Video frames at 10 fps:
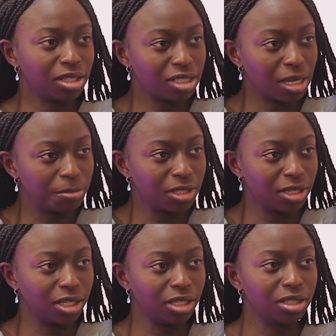
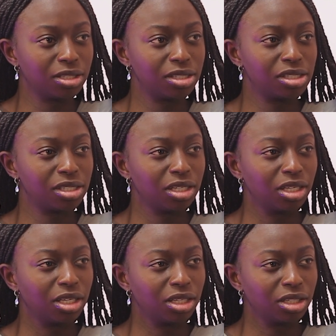acceptance,
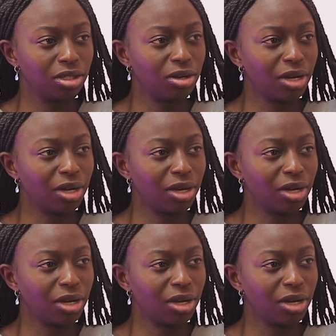you yeah.